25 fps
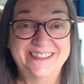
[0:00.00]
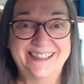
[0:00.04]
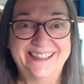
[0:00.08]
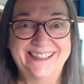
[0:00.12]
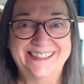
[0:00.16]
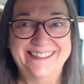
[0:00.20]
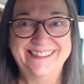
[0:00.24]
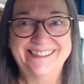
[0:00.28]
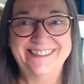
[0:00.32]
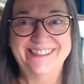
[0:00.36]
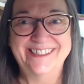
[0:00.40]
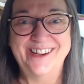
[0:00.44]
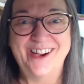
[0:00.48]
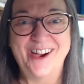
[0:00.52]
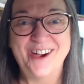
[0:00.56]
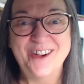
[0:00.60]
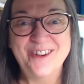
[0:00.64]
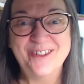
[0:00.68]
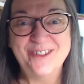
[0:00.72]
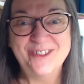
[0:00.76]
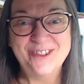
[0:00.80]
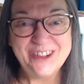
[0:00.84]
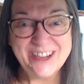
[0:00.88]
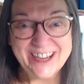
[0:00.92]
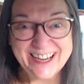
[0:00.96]
and uh, I
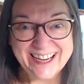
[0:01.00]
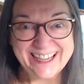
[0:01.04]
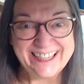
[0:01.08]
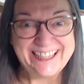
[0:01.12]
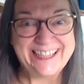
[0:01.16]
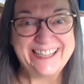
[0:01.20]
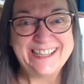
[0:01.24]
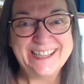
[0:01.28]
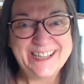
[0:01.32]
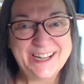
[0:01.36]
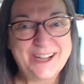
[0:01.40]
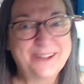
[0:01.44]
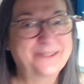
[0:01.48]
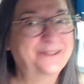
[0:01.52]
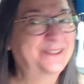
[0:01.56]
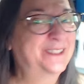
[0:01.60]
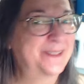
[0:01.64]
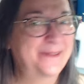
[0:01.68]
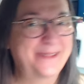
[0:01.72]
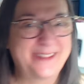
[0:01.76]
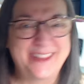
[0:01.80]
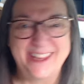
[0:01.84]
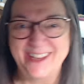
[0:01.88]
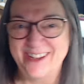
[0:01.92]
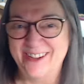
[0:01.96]
really loved
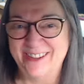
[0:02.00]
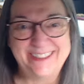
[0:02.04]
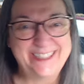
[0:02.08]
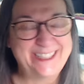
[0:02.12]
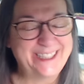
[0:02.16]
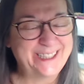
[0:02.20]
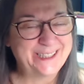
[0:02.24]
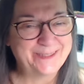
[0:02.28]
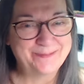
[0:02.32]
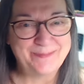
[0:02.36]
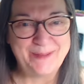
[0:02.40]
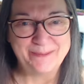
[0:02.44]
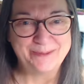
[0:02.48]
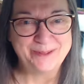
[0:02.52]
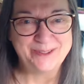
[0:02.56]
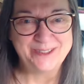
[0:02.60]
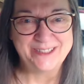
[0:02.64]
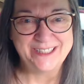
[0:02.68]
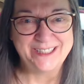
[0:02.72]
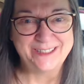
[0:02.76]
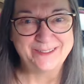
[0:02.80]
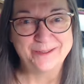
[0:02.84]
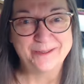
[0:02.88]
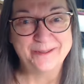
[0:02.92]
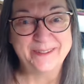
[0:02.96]
some of the ideas people
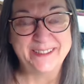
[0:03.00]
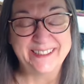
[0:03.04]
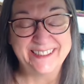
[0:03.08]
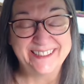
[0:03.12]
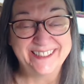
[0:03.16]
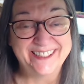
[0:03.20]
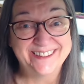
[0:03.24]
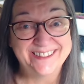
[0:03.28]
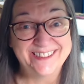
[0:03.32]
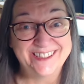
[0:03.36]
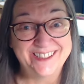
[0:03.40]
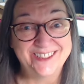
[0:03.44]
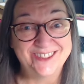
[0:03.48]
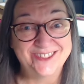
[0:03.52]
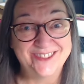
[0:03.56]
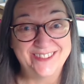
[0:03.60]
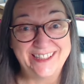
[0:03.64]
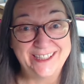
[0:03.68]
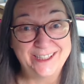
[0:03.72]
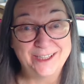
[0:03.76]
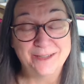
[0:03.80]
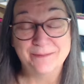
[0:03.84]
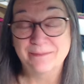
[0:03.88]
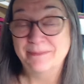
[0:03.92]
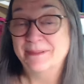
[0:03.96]
did for Windows. It was
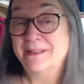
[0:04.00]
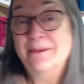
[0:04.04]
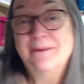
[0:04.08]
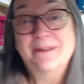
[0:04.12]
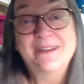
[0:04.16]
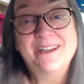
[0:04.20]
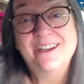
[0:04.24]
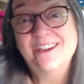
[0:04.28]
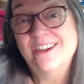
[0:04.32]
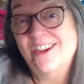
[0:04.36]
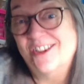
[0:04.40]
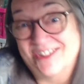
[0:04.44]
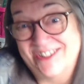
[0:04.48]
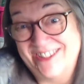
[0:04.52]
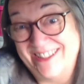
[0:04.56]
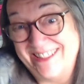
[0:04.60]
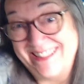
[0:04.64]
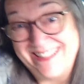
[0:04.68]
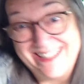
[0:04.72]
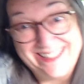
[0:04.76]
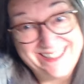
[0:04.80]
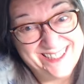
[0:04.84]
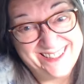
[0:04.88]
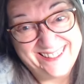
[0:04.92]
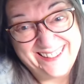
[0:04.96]
really good, but there were lots that
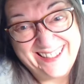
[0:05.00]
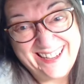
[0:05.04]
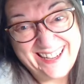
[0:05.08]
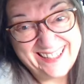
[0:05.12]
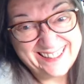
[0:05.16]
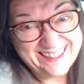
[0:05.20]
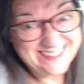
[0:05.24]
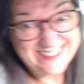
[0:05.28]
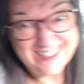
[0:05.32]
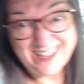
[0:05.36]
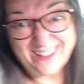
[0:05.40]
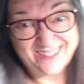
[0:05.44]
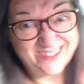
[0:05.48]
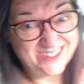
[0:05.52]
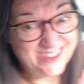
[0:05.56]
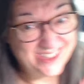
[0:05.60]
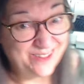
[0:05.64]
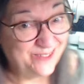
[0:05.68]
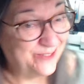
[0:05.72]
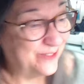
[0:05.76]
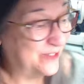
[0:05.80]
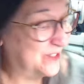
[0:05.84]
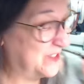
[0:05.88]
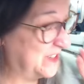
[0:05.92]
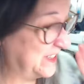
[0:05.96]
didn't do it, and it's
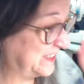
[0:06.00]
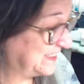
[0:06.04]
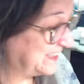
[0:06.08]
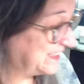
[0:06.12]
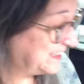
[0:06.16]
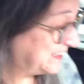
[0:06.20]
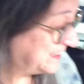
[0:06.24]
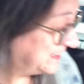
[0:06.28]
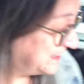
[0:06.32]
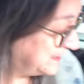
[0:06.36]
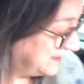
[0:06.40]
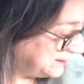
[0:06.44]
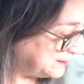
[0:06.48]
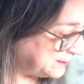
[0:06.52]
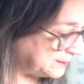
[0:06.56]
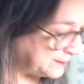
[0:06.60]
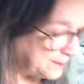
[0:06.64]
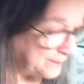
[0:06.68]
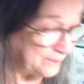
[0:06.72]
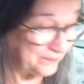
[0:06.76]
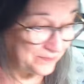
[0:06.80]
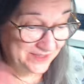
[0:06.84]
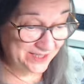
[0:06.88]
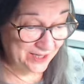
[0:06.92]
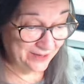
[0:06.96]
absolutely fine.
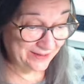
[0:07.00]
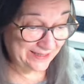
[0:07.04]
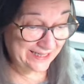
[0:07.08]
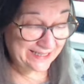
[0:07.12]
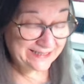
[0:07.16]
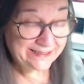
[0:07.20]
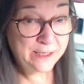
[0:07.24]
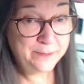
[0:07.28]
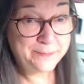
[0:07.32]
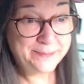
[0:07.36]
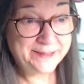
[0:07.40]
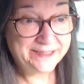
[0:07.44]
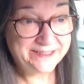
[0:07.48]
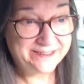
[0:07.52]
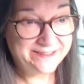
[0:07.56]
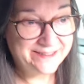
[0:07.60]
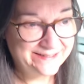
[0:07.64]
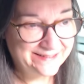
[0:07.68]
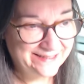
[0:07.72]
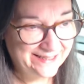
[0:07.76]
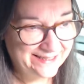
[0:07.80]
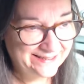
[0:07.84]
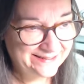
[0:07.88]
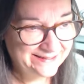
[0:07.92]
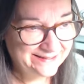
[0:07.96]
So let's go back to the
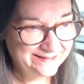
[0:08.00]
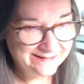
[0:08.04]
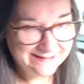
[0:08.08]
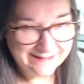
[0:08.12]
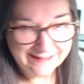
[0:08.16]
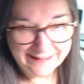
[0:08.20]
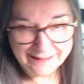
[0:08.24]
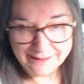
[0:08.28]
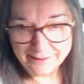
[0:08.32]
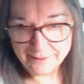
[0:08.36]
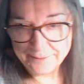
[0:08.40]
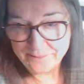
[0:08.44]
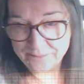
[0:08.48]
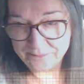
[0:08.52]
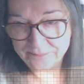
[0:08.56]
desk now.